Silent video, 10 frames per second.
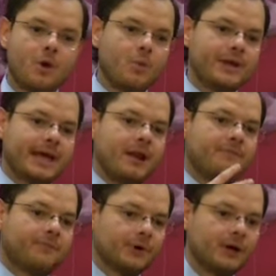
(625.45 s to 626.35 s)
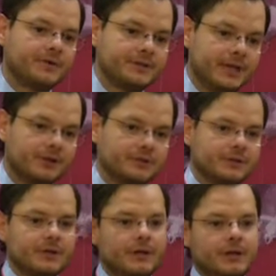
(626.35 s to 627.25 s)
We cannot fool ourselves
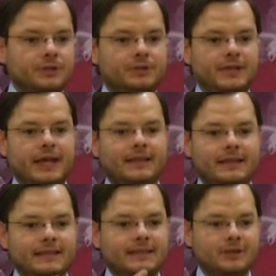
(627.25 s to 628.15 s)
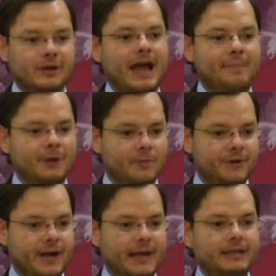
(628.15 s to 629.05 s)
to say that this is going to happen
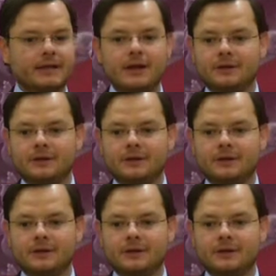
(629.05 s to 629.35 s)
overnight,